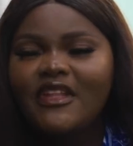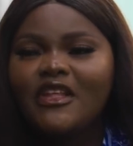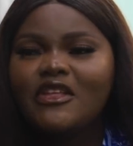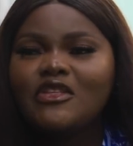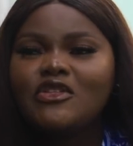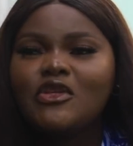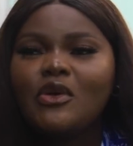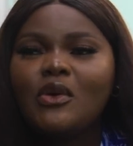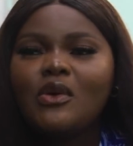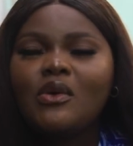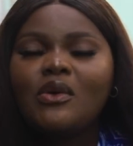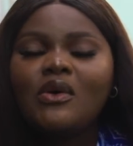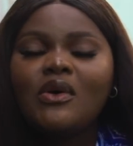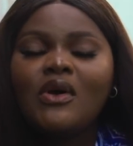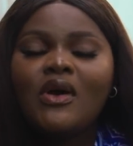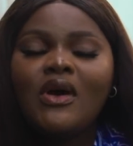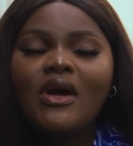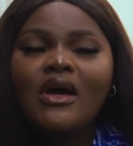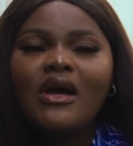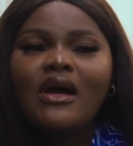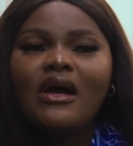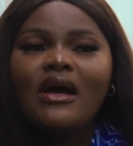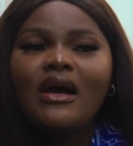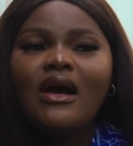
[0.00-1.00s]
So
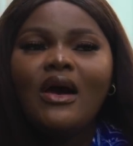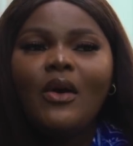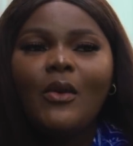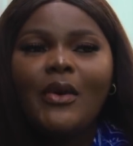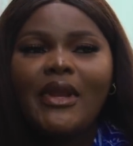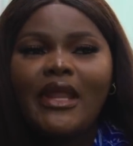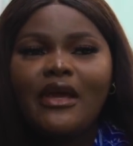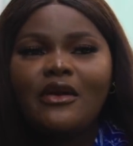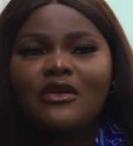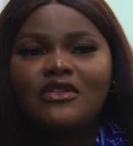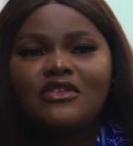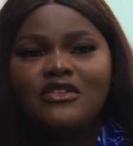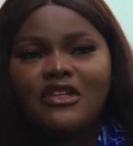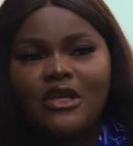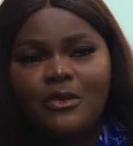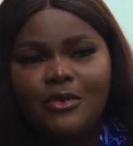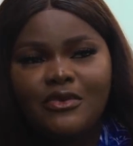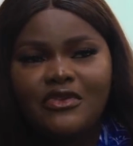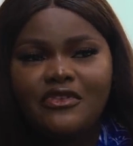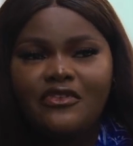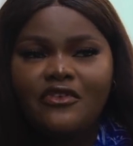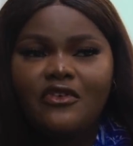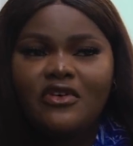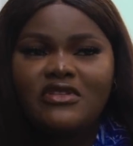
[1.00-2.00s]
when I got to the
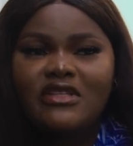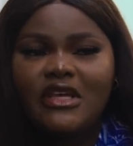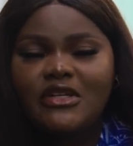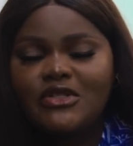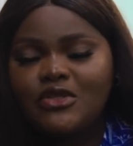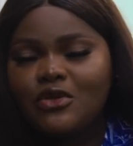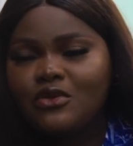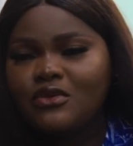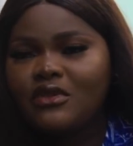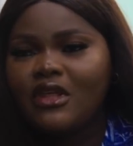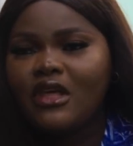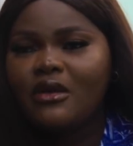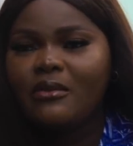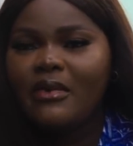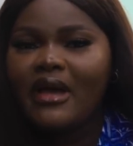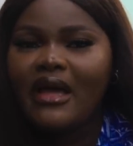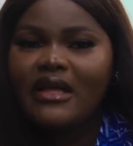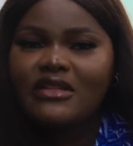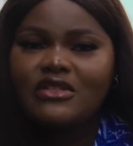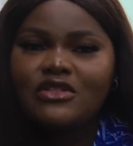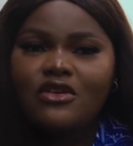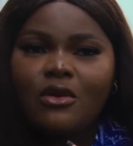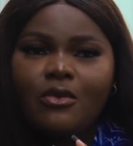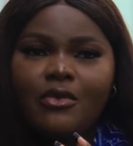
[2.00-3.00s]
airport, of course, I showed them. I
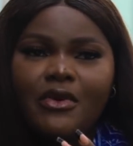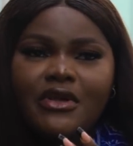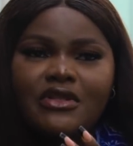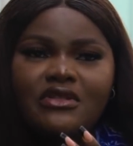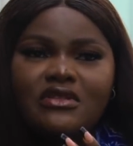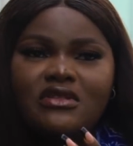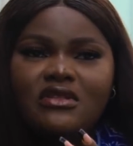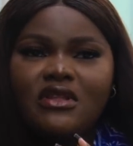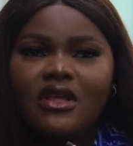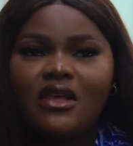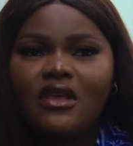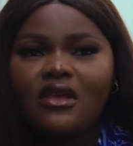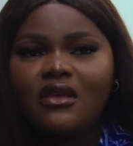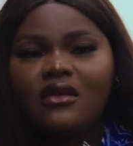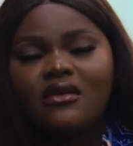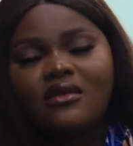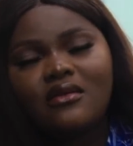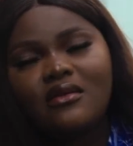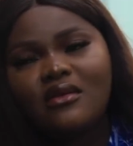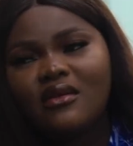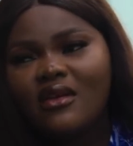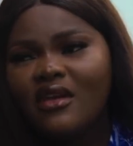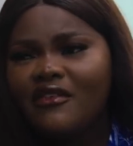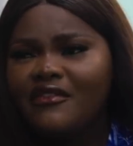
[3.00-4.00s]
had somewhere to
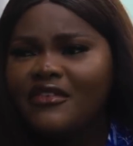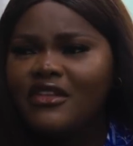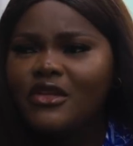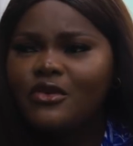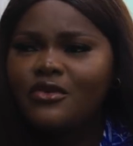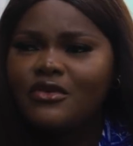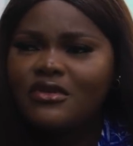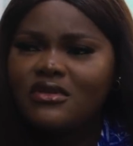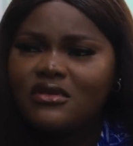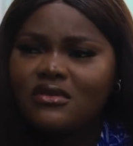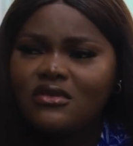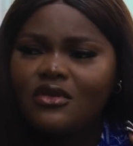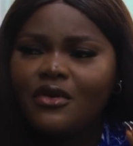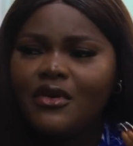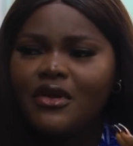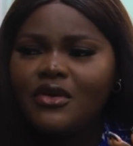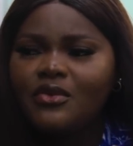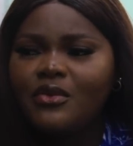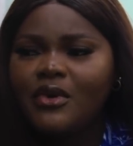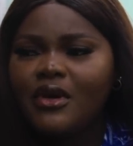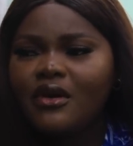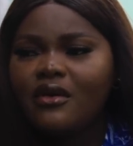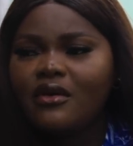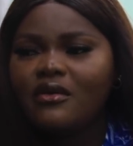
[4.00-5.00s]
stay. Everything was
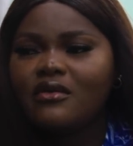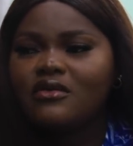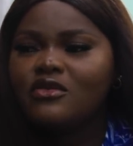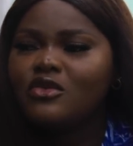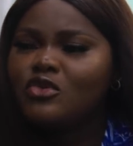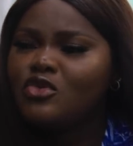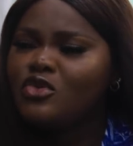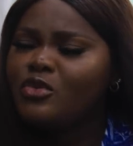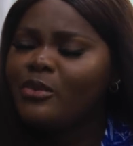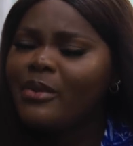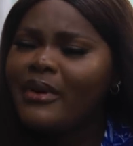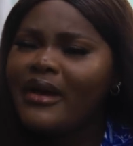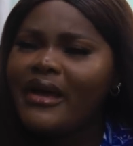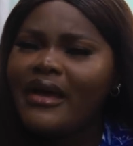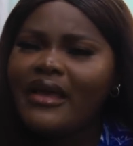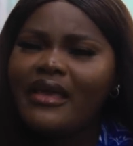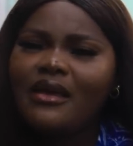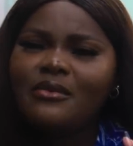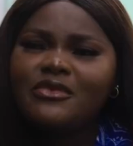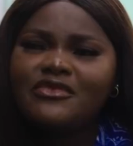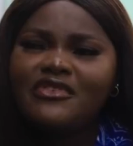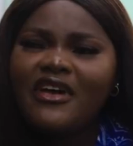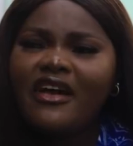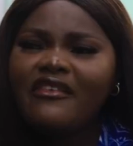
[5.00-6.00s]
going well. So
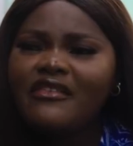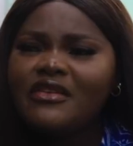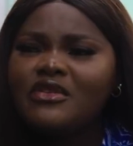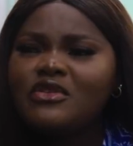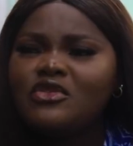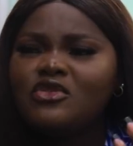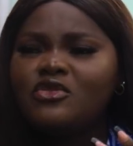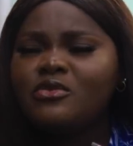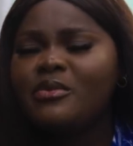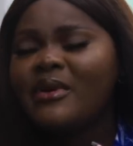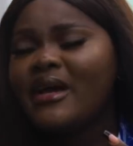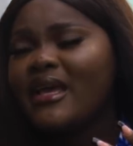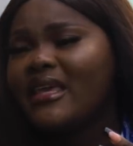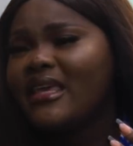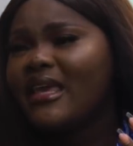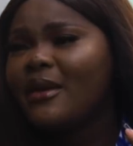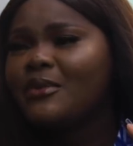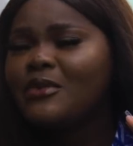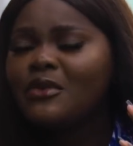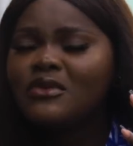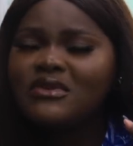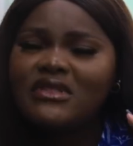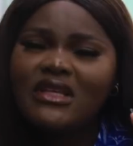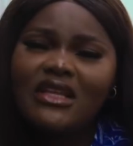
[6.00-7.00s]
Dubai, I'm traveling to Dubai. I
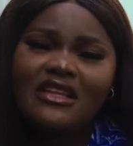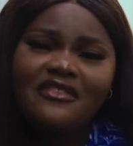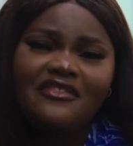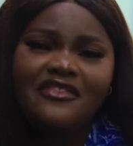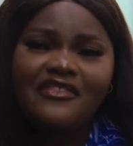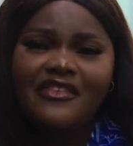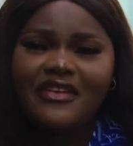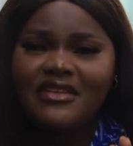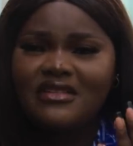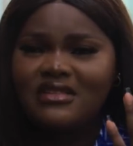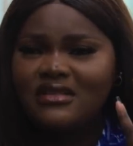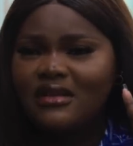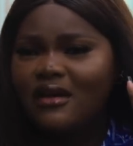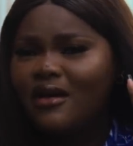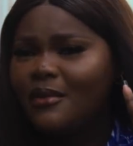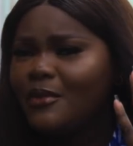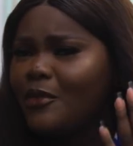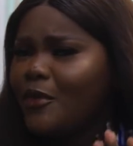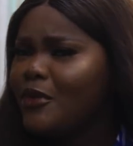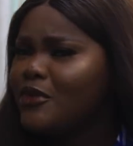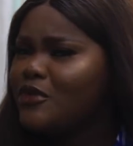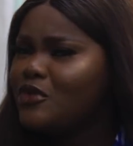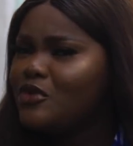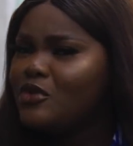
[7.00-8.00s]
kept on telling friends,
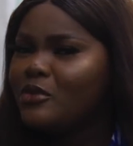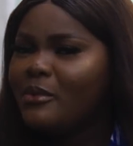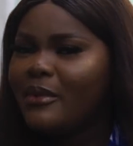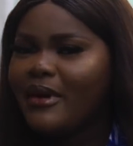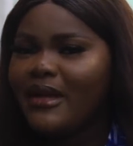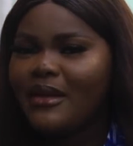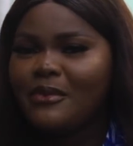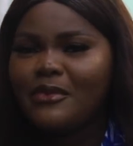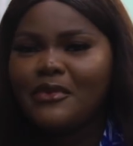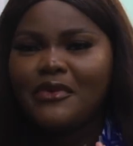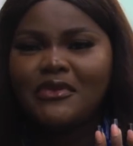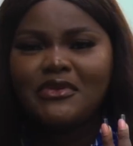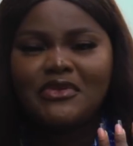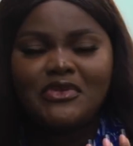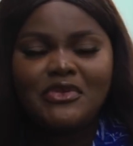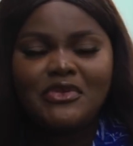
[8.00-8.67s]
I'm going to Dubai.